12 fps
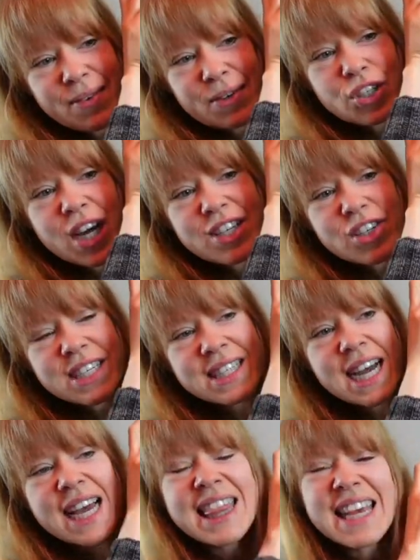which I
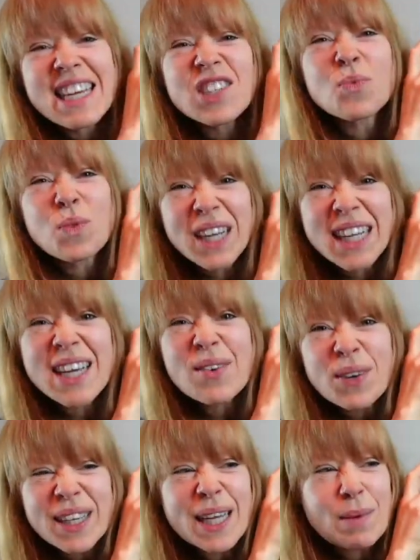think is
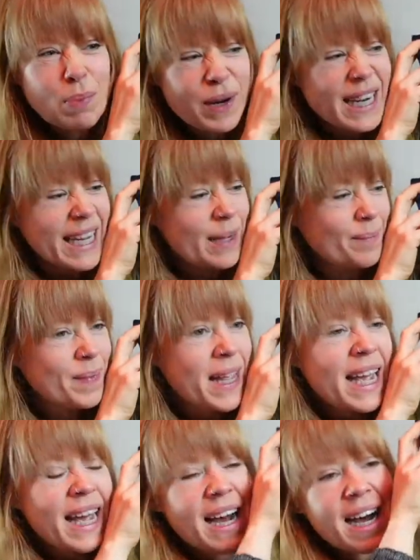really, really pretty.
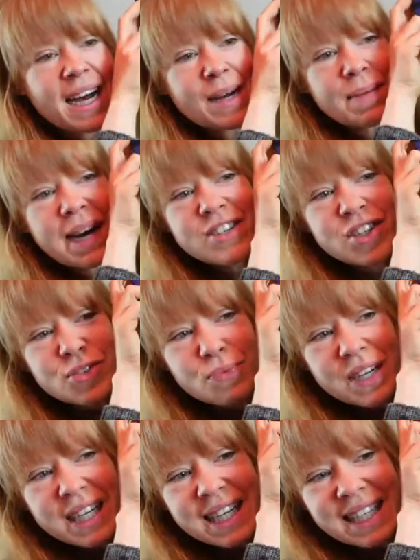I just
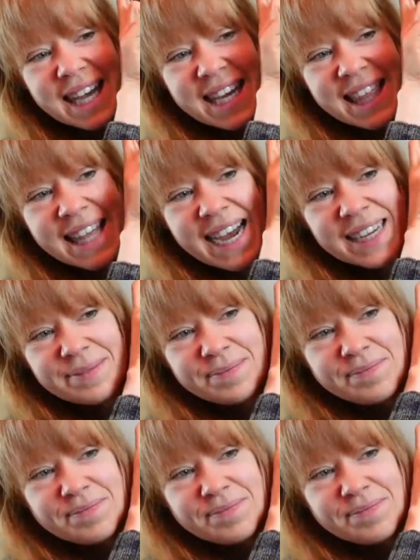really like that.